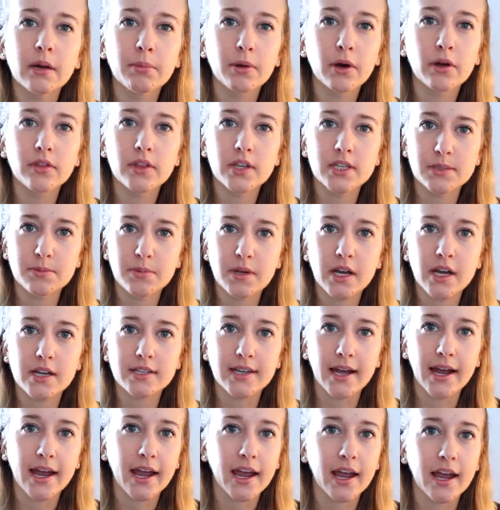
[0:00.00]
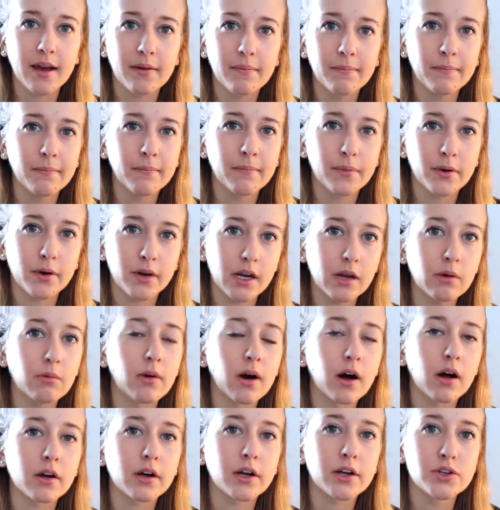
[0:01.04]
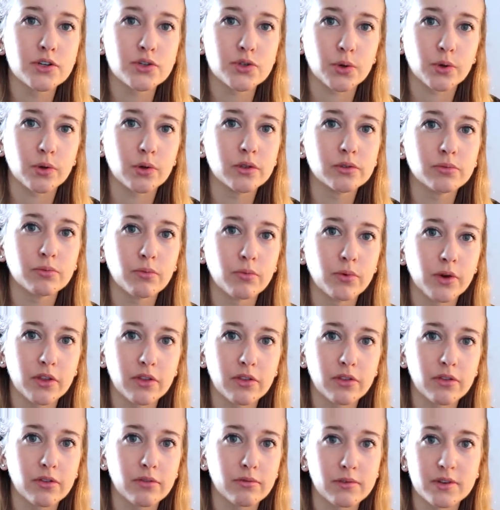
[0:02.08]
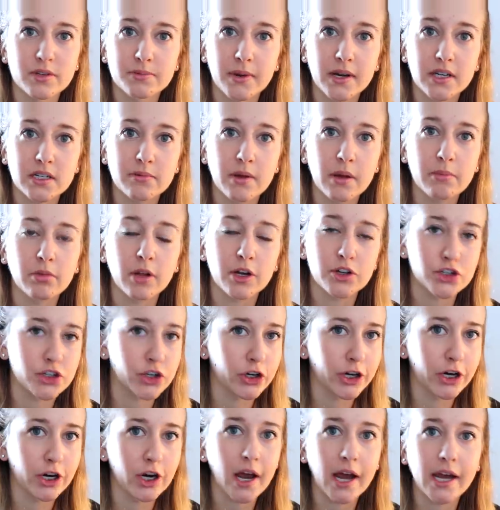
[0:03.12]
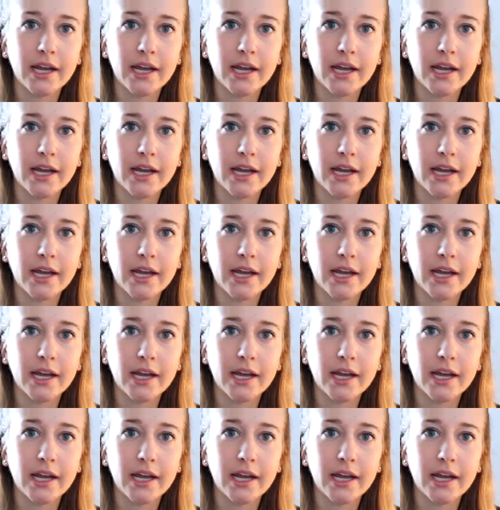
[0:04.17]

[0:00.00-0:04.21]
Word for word: about this because I am pretty well controlled with respect to my blood sugar.